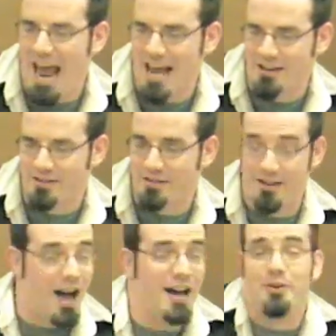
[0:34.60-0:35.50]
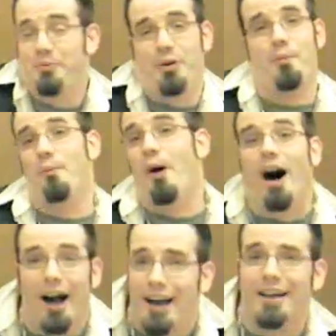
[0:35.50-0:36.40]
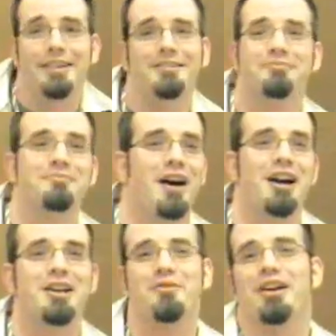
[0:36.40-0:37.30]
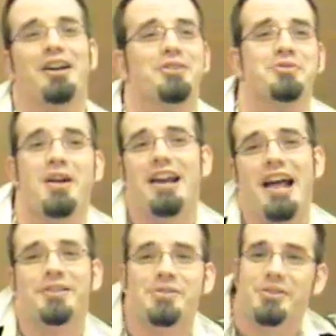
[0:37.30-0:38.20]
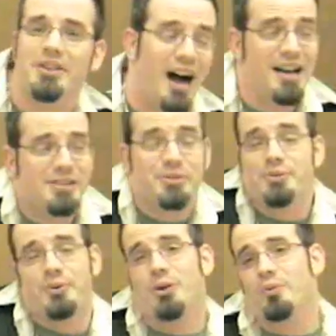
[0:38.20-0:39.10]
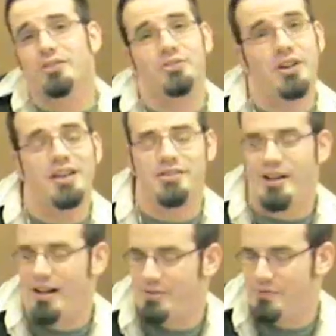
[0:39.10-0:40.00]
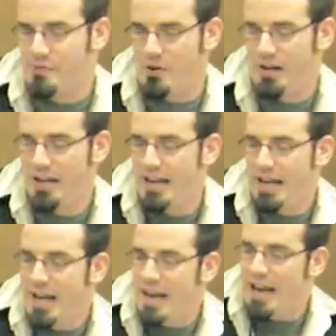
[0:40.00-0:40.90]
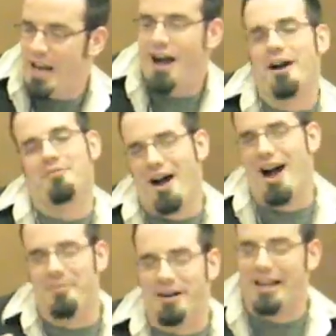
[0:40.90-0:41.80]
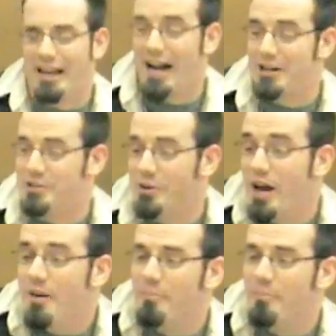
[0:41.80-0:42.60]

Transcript: And I don't know why. I never got a straight answer. I still don't know what the J stands for. I'm kidding, I do.